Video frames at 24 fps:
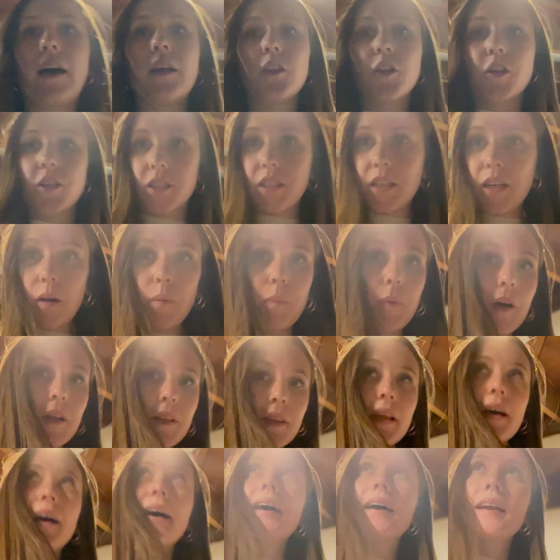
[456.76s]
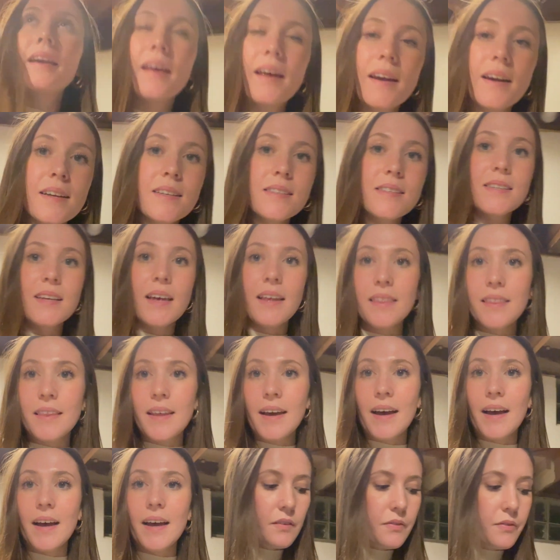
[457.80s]
looked it up online and it said
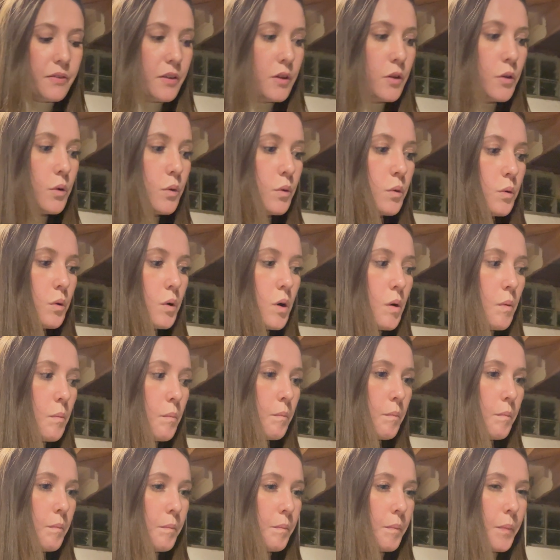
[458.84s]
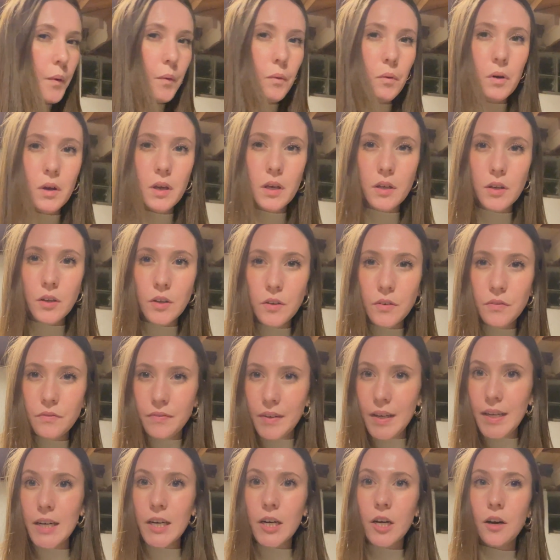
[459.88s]
that if you boil
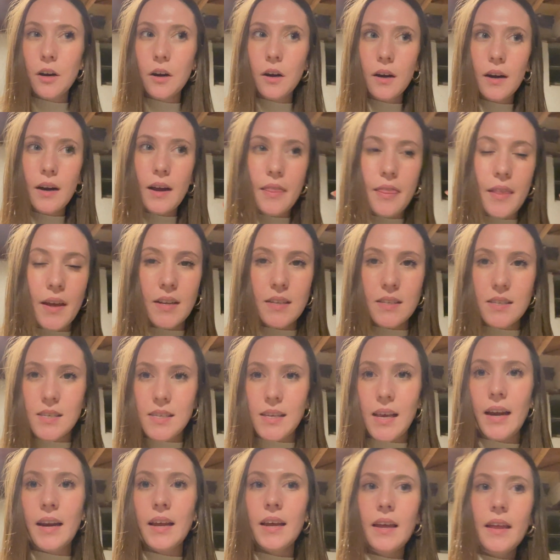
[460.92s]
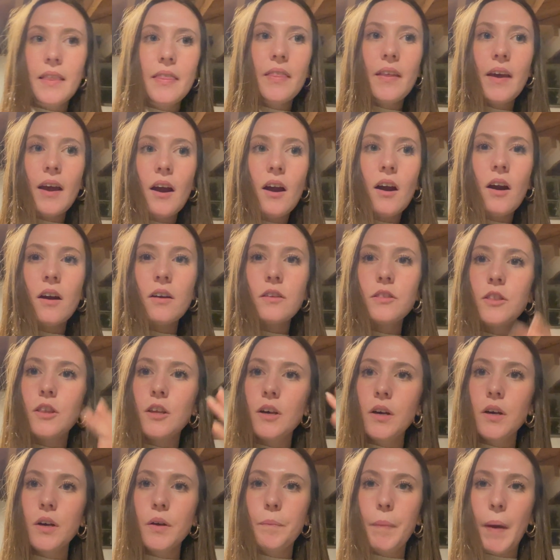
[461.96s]
vinegar and then set it in there,
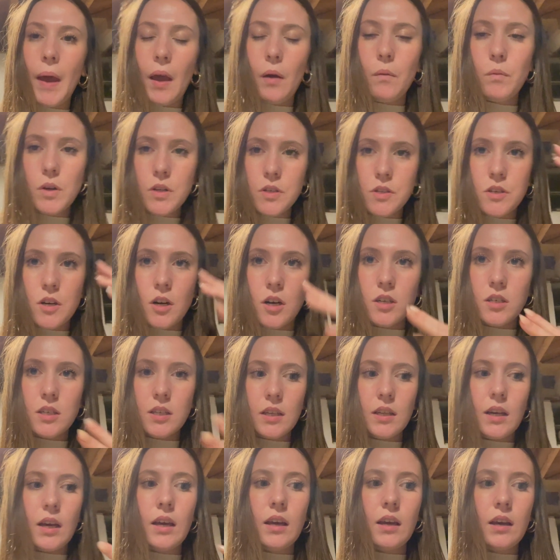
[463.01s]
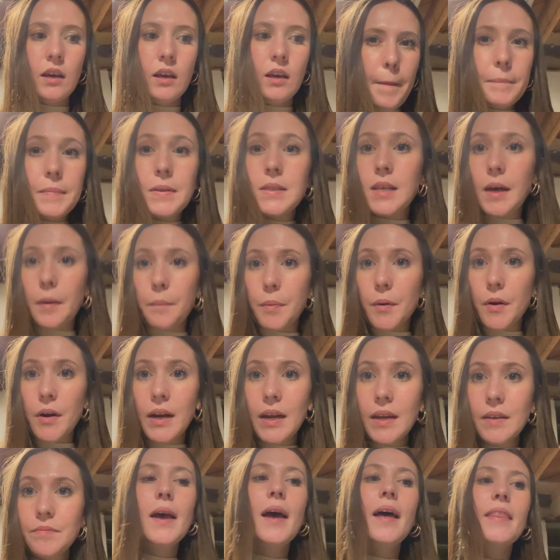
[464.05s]
the paint will start to like
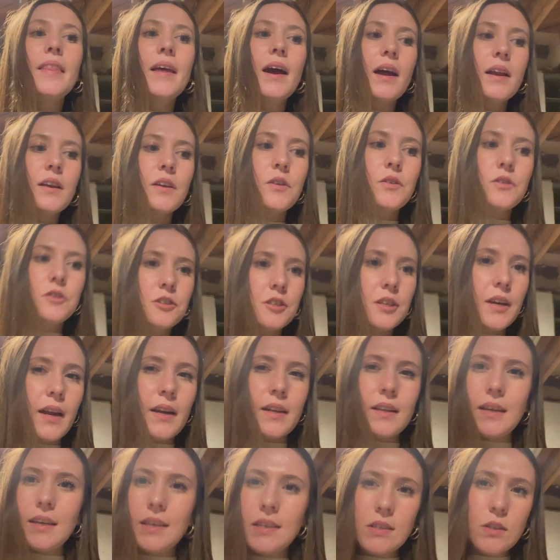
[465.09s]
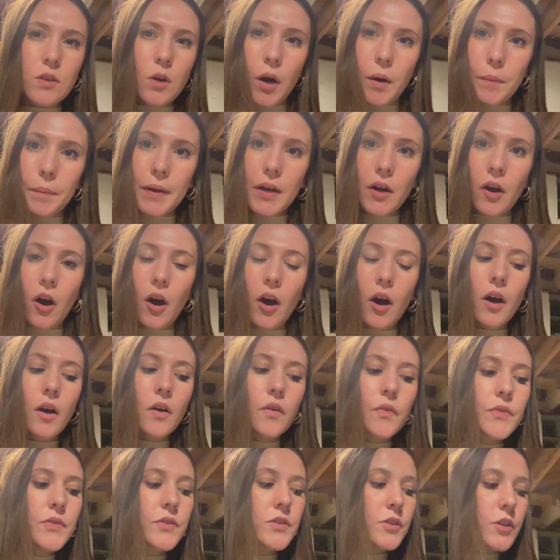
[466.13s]
separate, and then you just kind of like scrub it
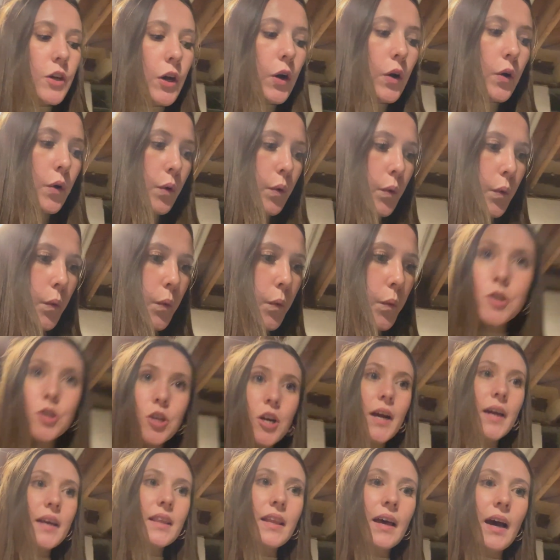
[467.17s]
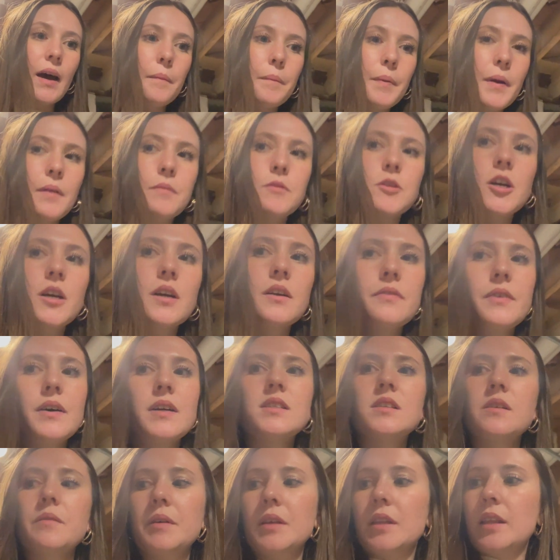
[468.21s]
off. So trying that, but I'm trying to find
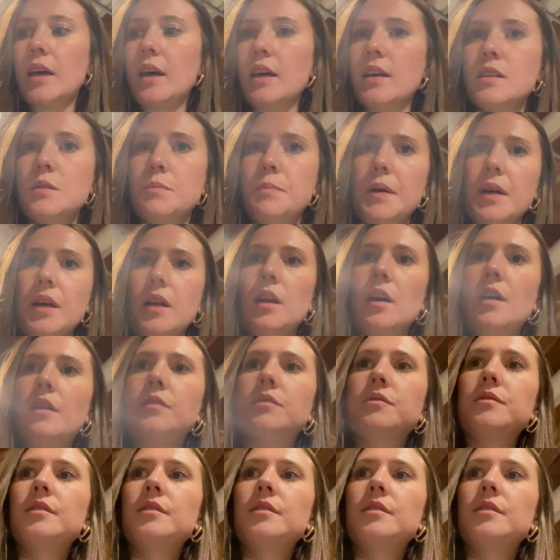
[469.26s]
something that is big enough